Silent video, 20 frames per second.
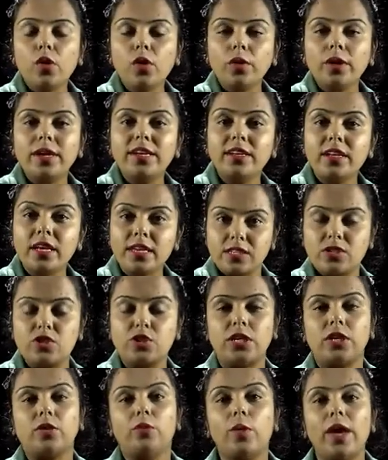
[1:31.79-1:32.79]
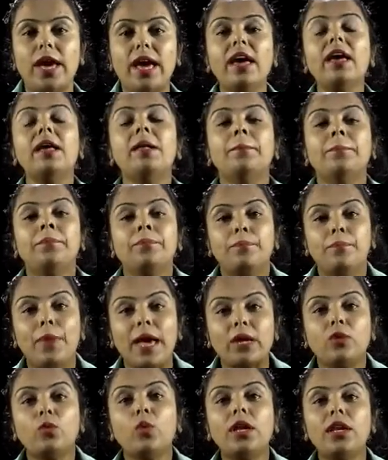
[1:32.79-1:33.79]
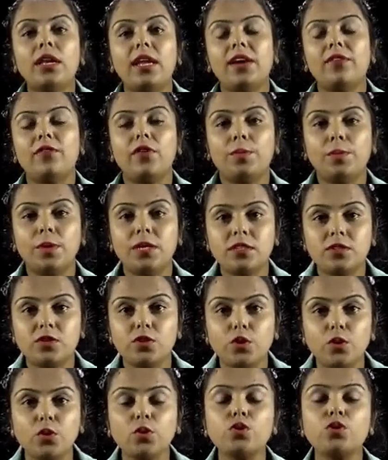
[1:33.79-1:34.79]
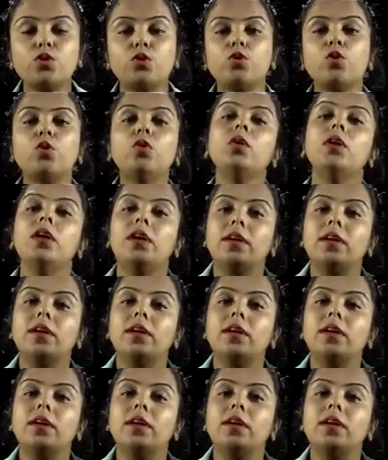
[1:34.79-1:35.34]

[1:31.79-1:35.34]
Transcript: industry where manual labor was used to